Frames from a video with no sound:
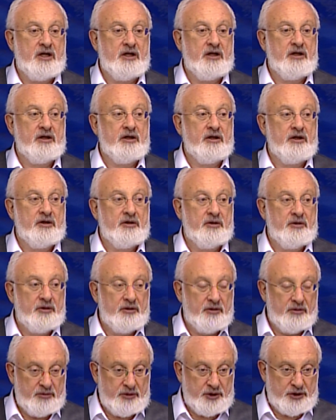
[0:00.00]
he gets
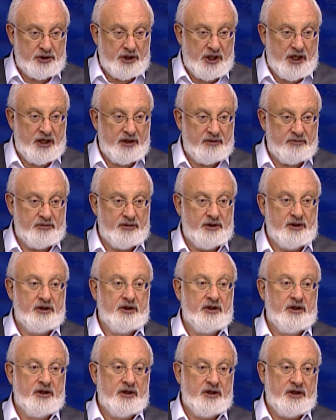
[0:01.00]
help
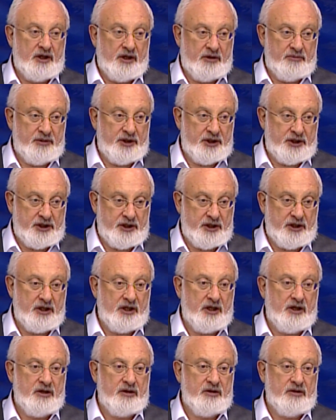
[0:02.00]
from
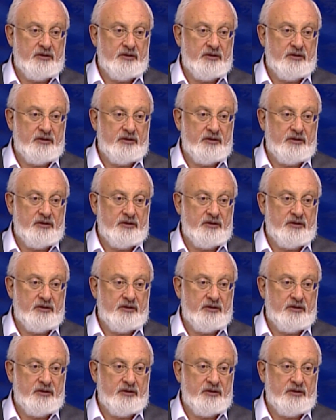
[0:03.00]
both